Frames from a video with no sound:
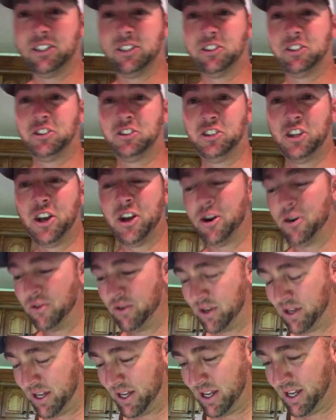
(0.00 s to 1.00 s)
So
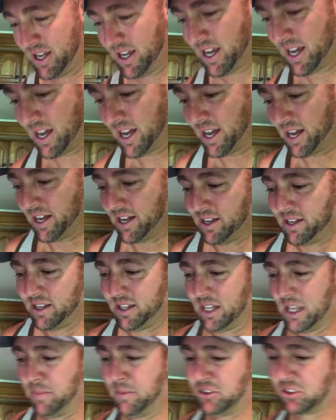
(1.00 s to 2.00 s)

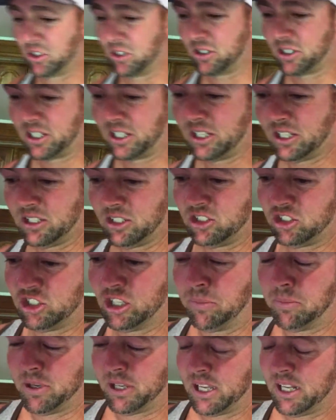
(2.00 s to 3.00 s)
let me start
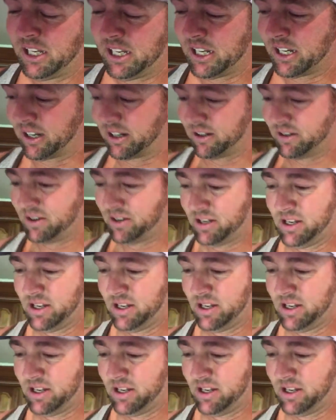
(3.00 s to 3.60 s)
jumping in here.